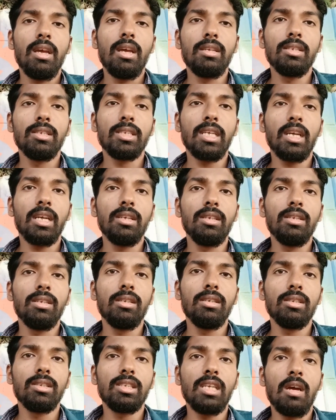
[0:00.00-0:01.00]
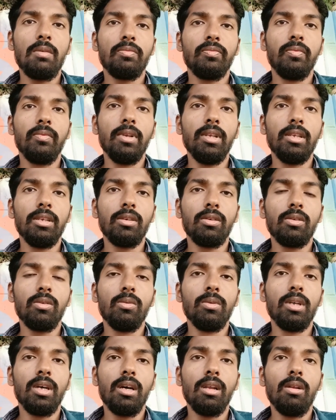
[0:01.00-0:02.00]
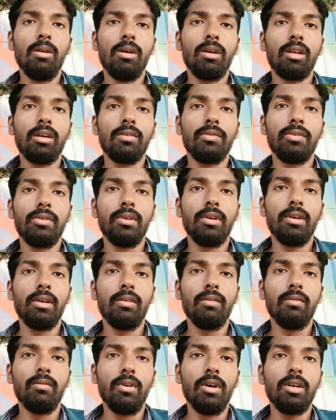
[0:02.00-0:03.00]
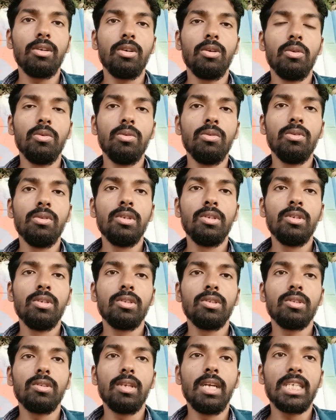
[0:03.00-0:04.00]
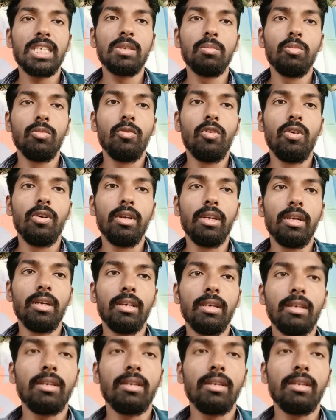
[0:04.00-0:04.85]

And the second step will include a lot of work to do, so let's move on.